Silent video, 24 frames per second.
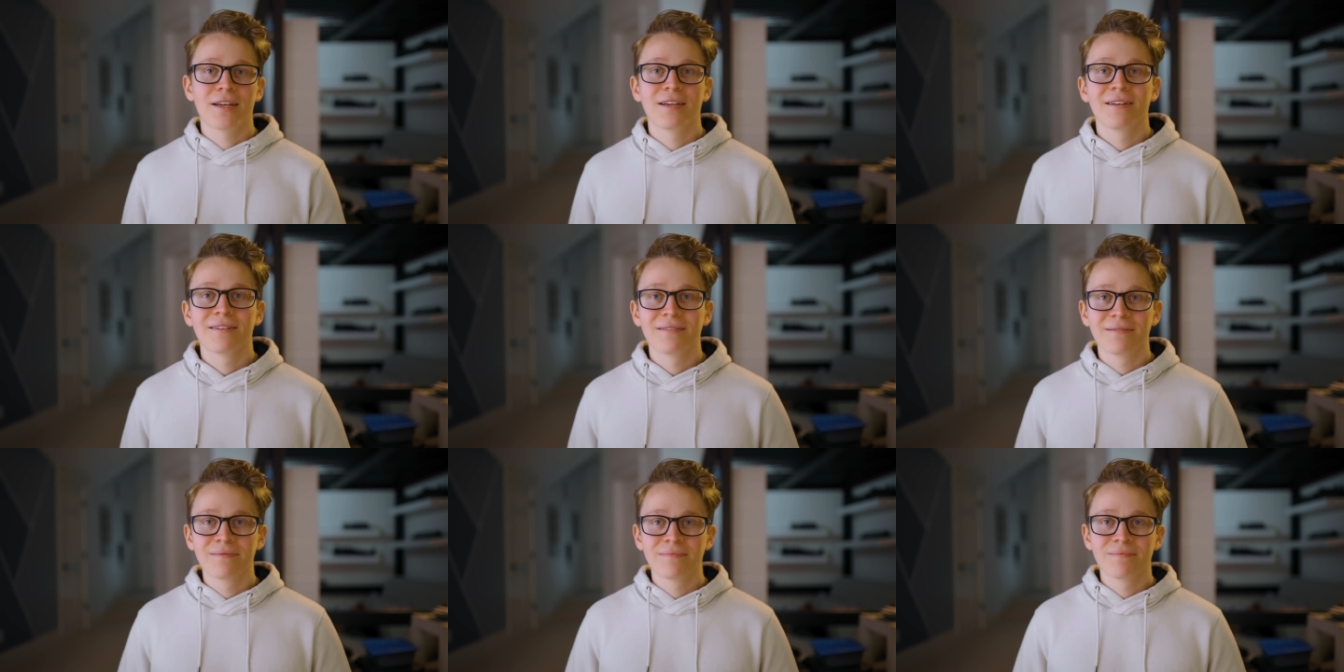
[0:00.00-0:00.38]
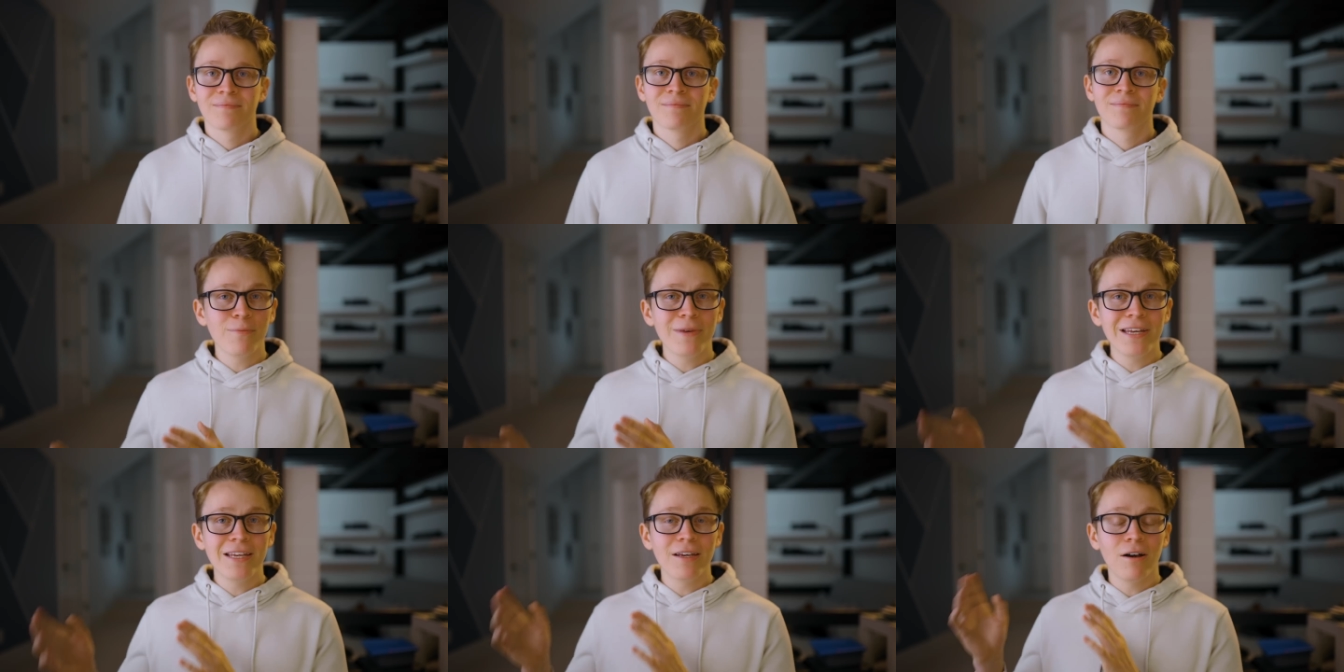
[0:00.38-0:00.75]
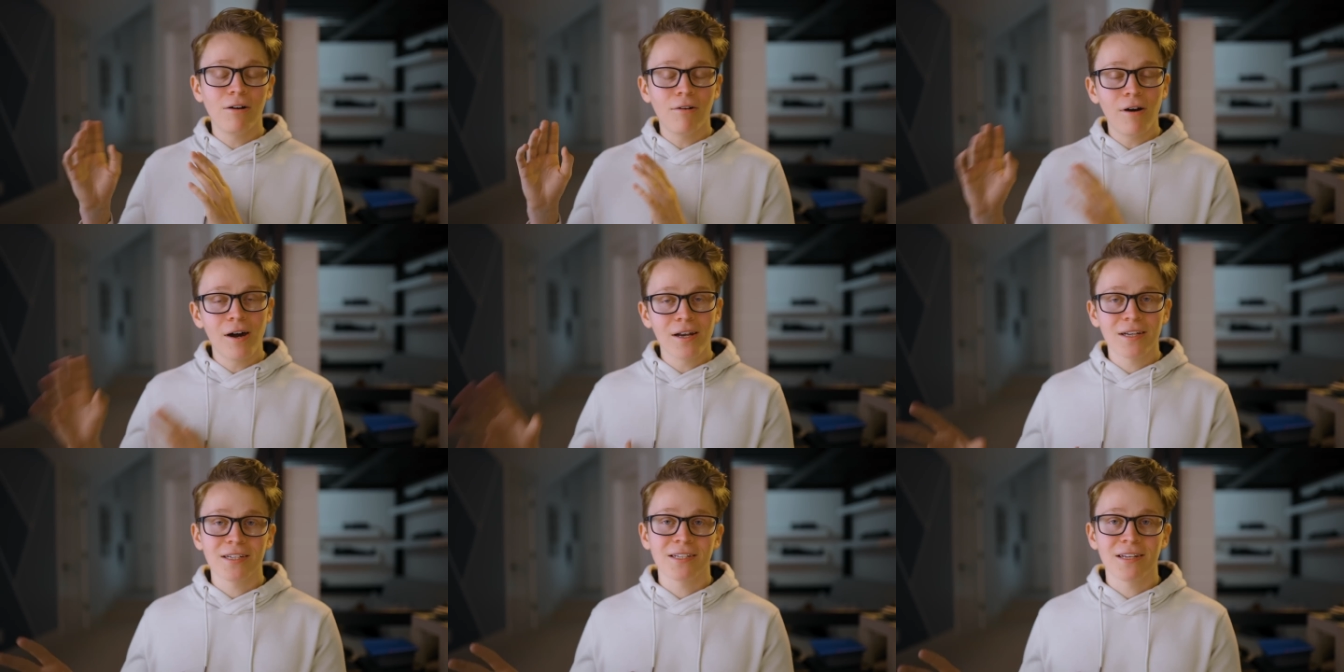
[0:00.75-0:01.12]
This saved me a
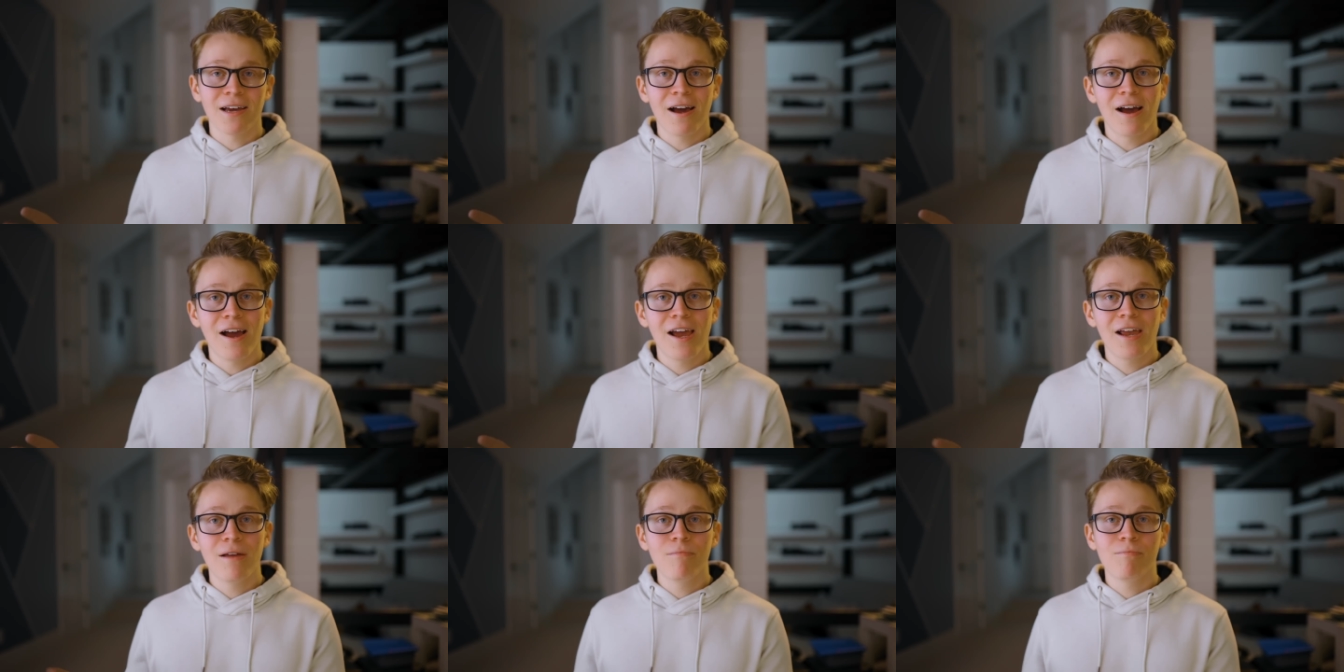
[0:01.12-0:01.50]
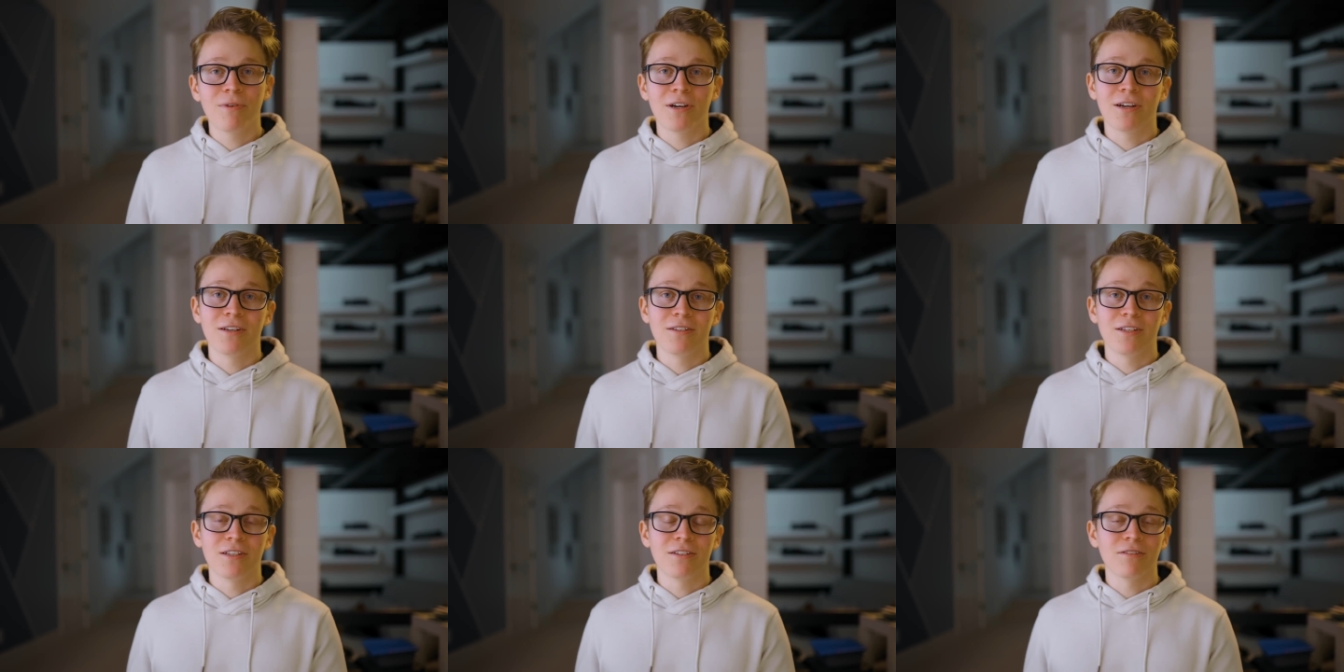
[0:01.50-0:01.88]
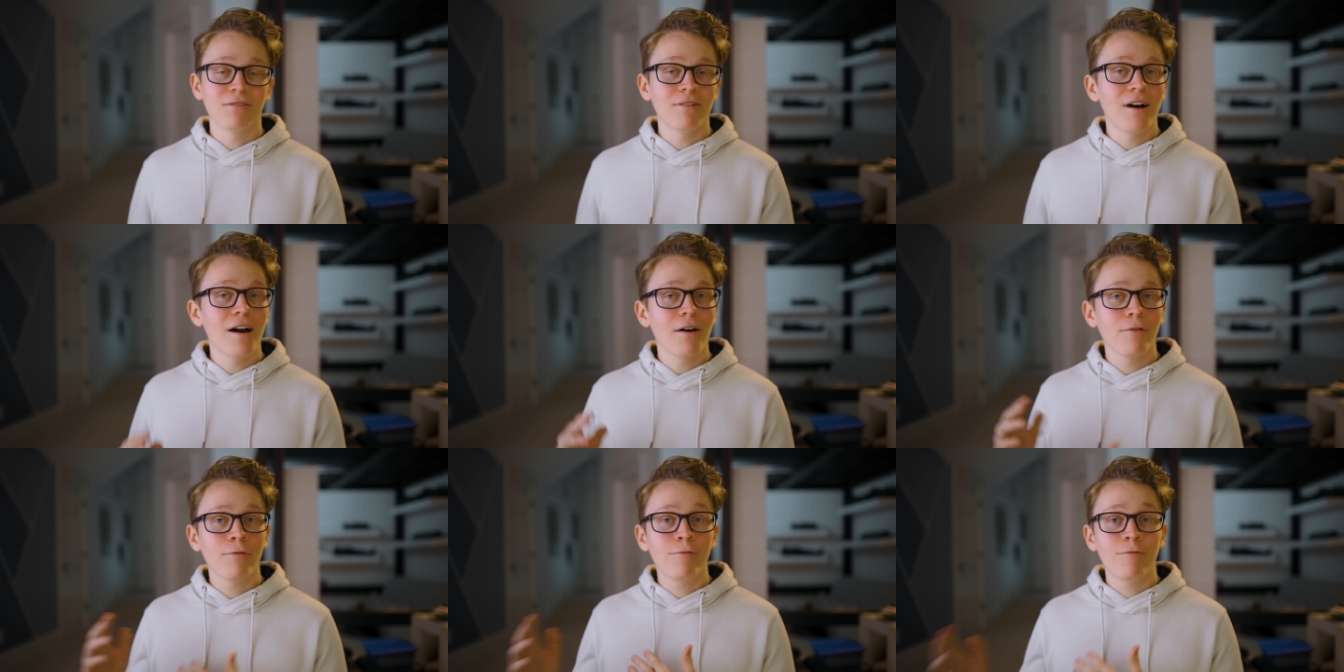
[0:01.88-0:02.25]
lot of time because it's a
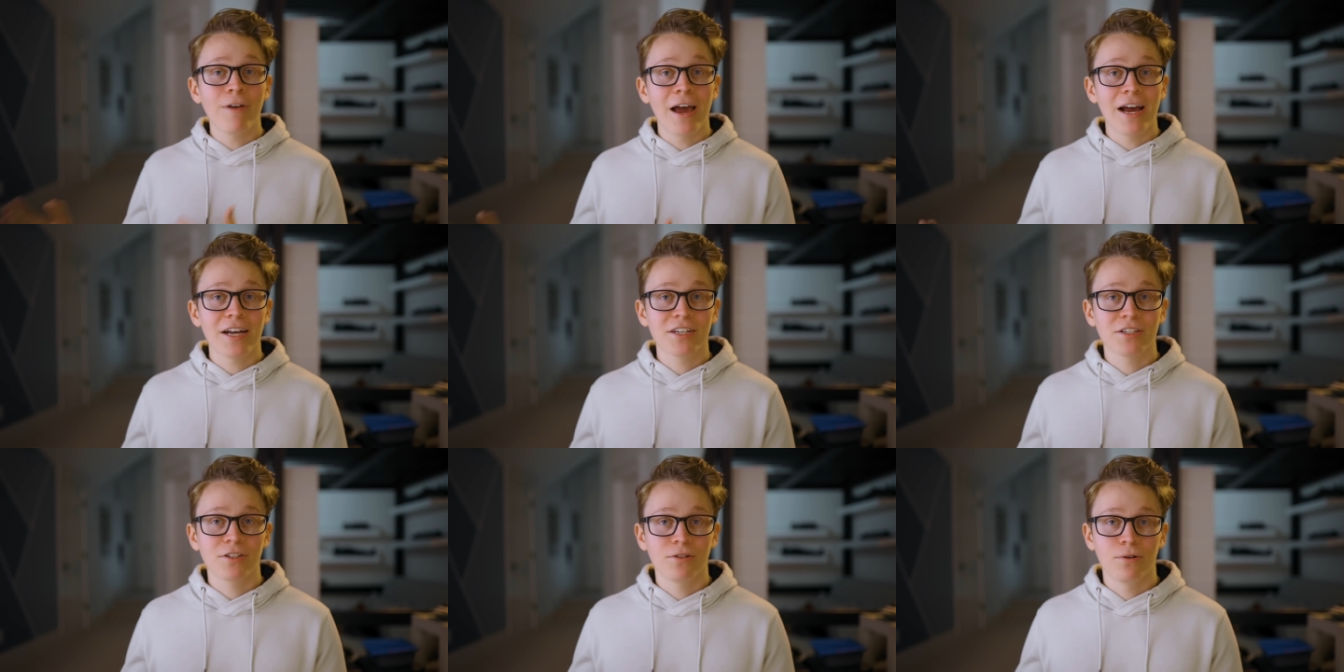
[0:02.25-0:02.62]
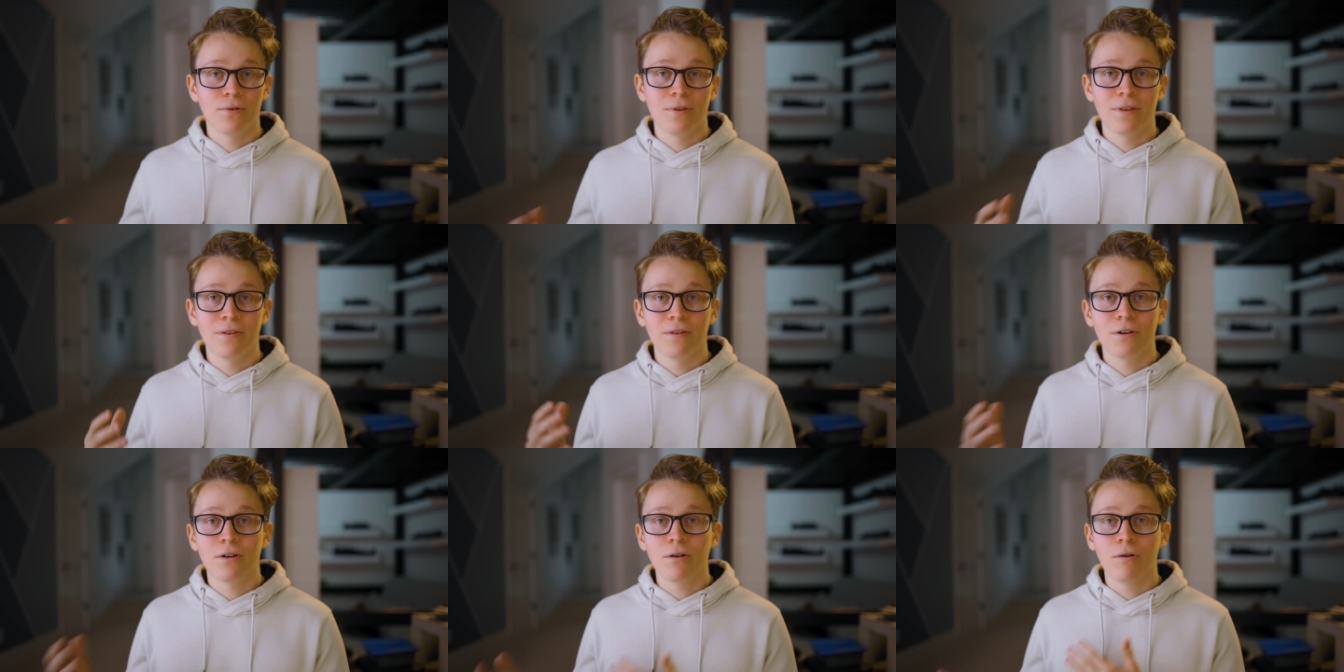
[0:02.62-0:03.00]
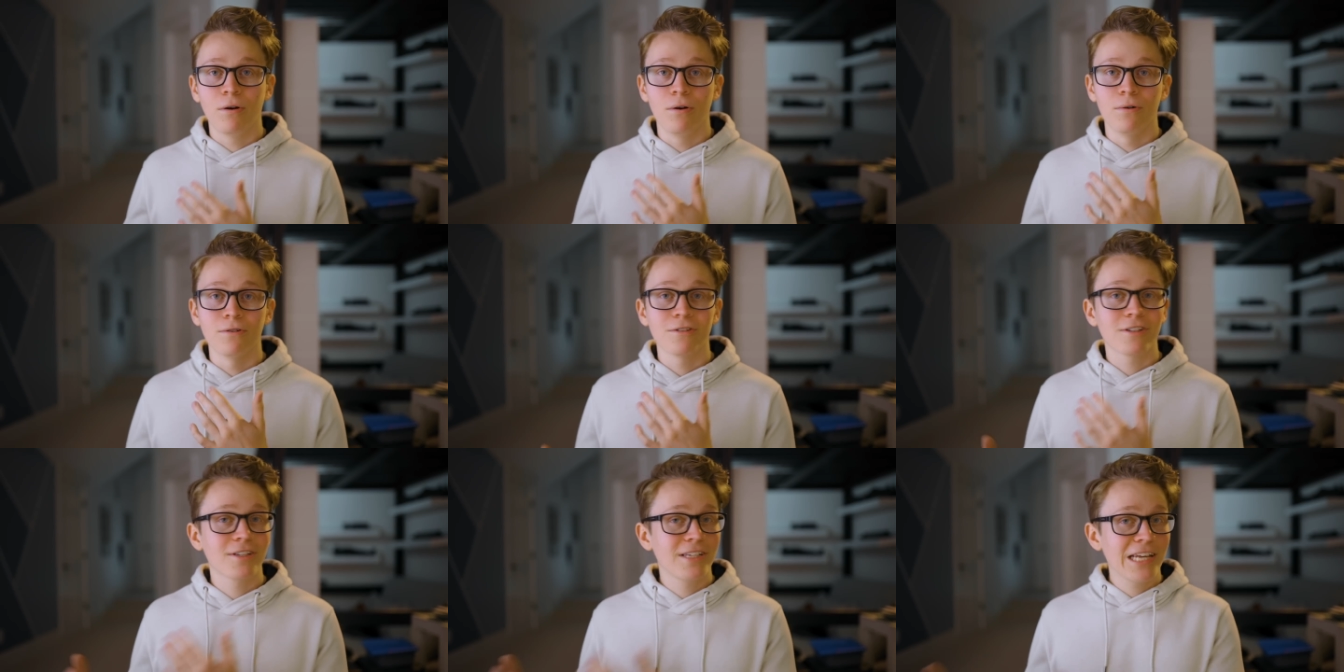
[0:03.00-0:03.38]
lot faster than the
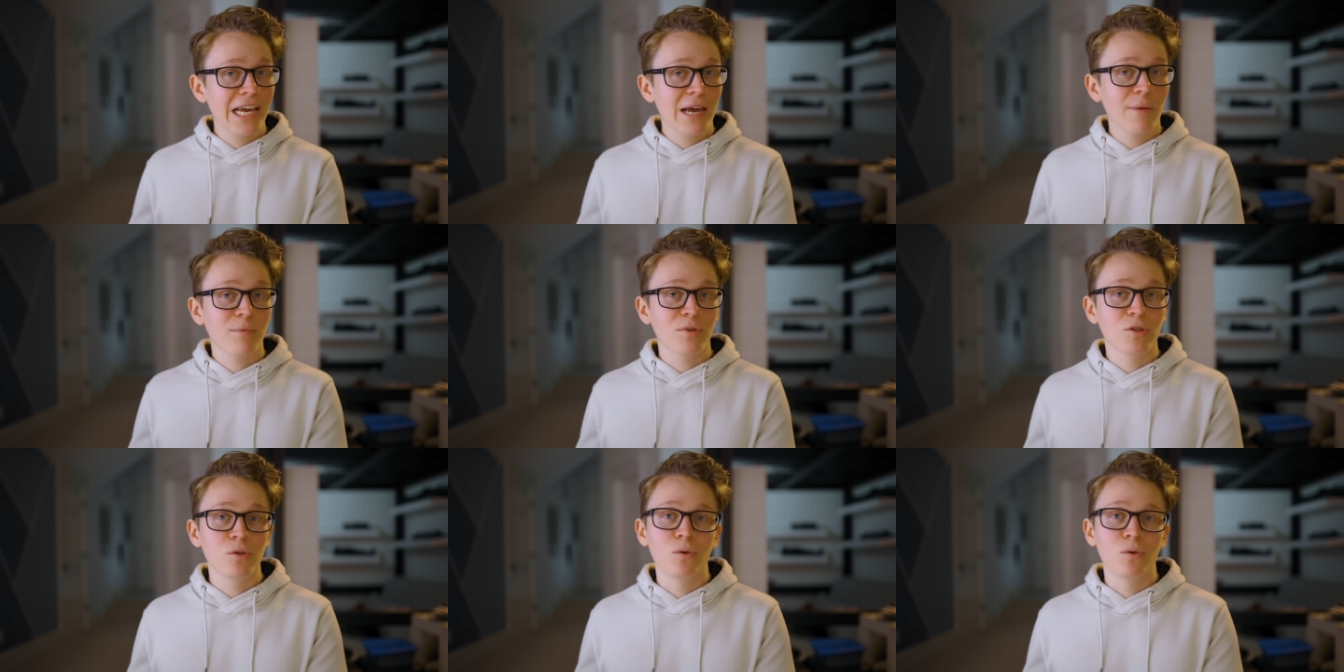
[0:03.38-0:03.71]
clone stamp